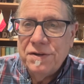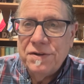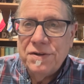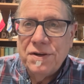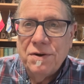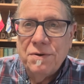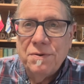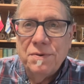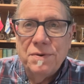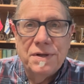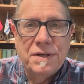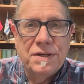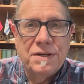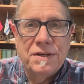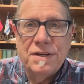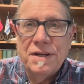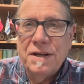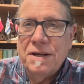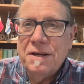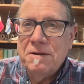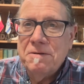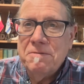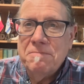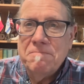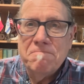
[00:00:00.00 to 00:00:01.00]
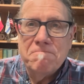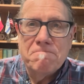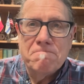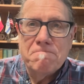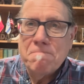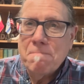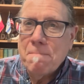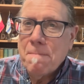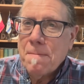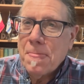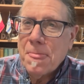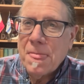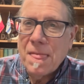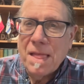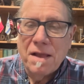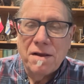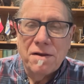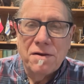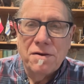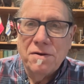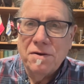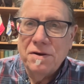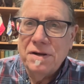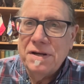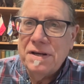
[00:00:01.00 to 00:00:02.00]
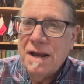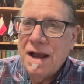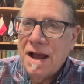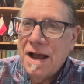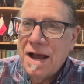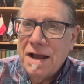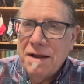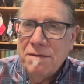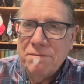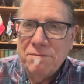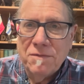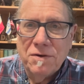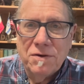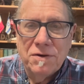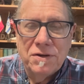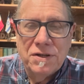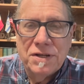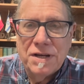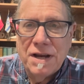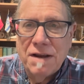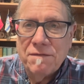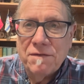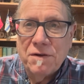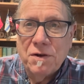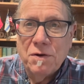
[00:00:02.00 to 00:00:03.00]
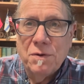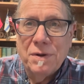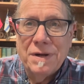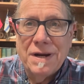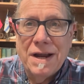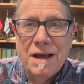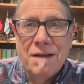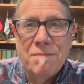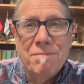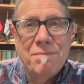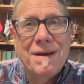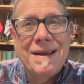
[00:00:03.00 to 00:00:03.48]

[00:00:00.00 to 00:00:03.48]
So it's a good time, good stuff going on.